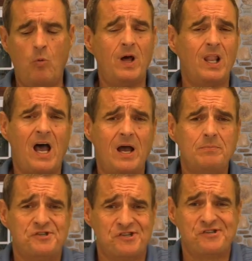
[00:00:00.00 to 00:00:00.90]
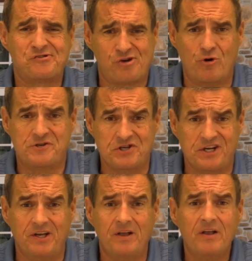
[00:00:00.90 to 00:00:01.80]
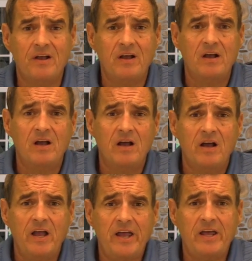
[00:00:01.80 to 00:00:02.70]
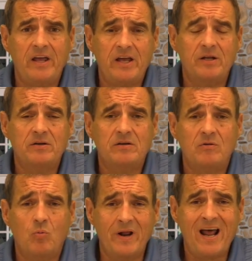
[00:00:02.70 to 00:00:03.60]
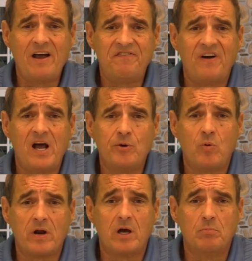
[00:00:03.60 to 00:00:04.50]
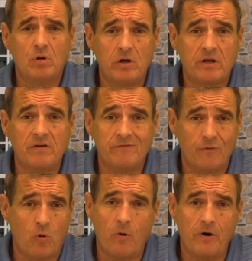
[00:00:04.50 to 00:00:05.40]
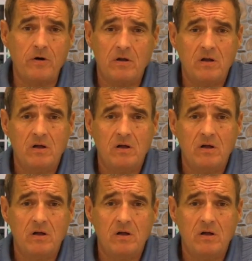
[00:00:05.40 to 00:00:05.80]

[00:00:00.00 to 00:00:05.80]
well, I'm just searching. And, and when I find what I'm looking for,